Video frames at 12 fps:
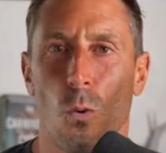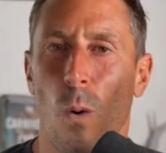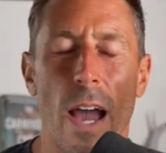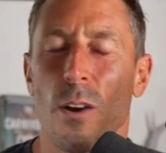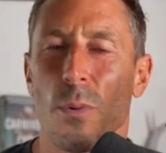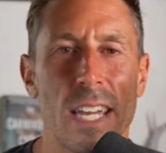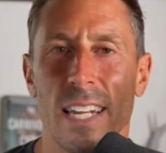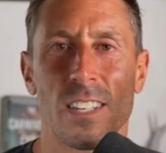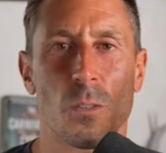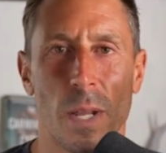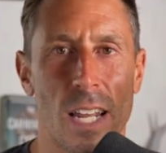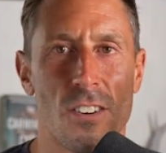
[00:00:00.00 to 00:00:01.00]
Why are we
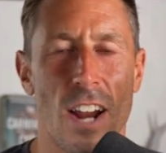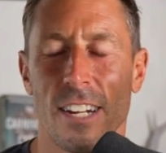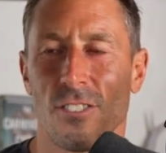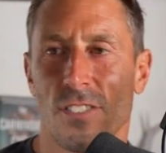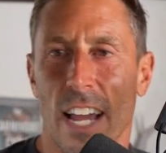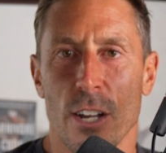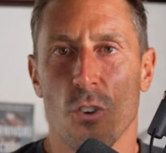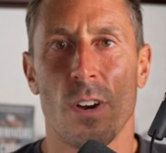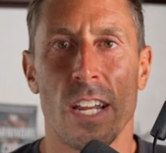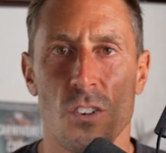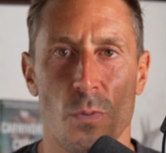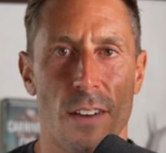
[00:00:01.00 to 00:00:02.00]
eating spinach? I just, I
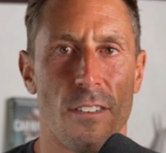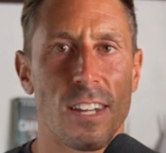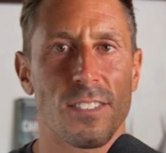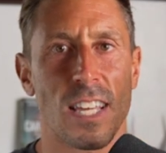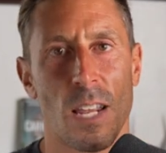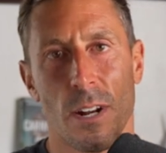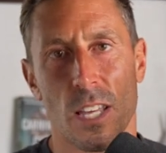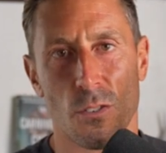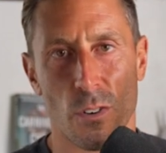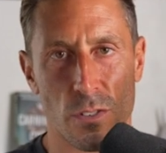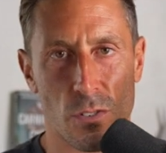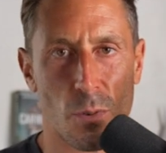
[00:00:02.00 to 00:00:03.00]
cringe whenever I see anybody at
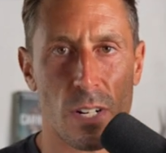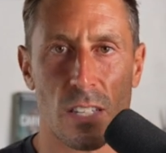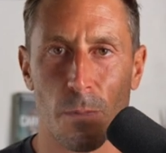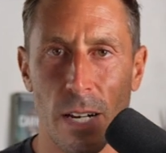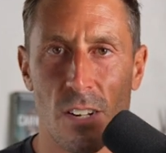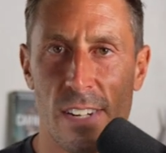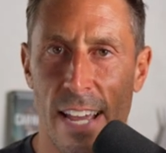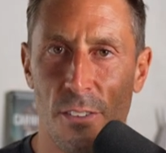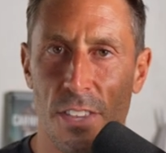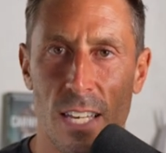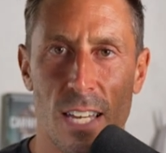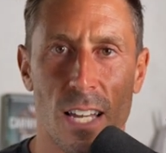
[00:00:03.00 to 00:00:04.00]
the grocery store eating spinach
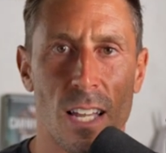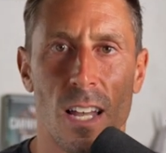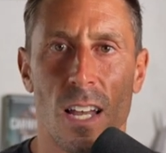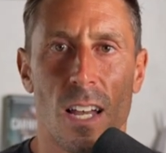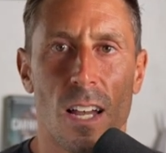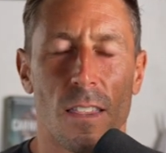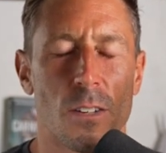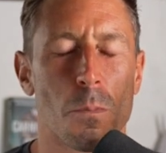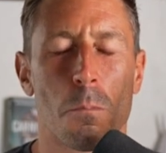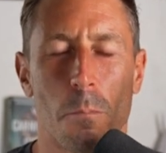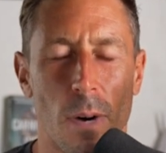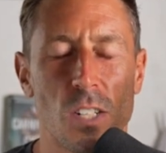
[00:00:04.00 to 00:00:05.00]
now, thinking there's
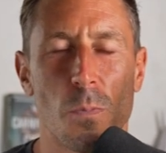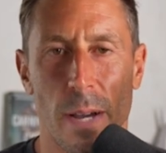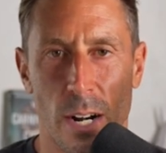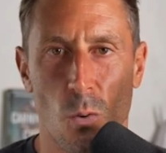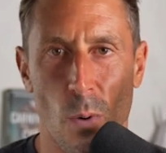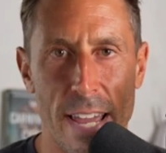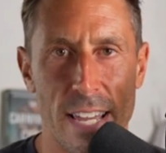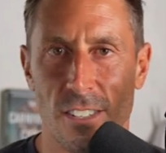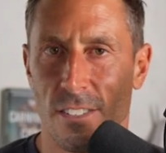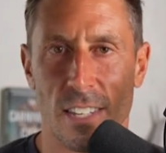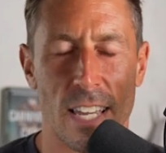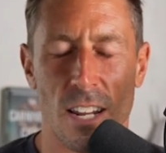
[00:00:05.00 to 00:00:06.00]
much better
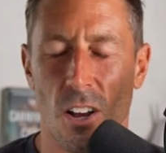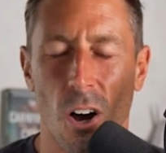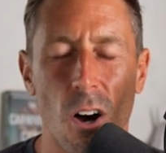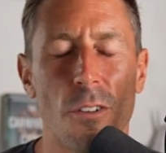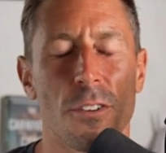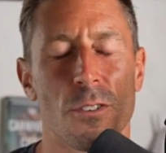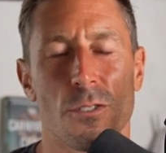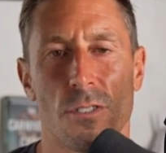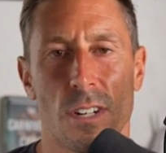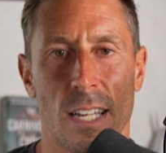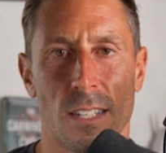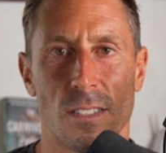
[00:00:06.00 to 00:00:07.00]
ways to get all the
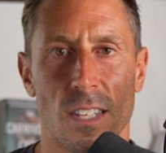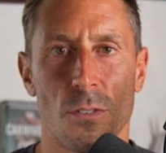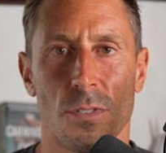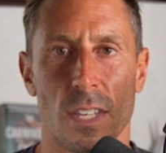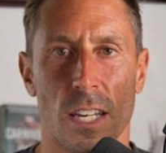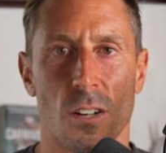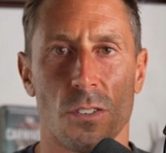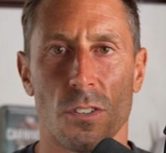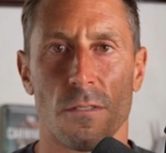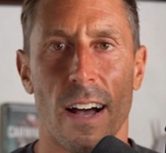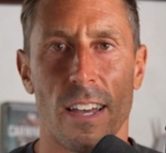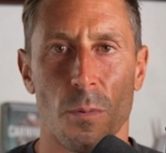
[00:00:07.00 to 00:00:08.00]
nutrients that you think are
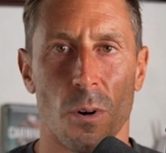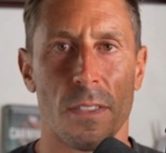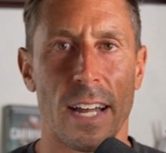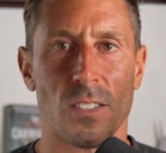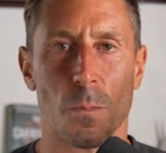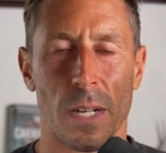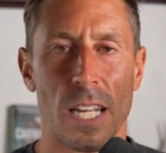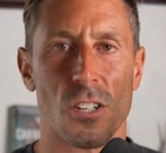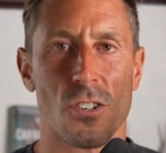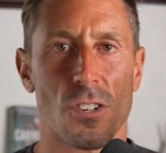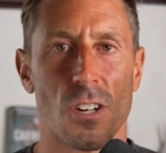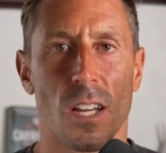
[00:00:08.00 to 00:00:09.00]
so valuable in that
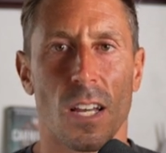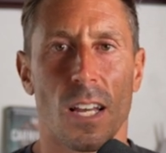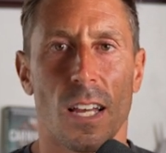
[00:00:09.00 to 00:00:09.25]
spinach,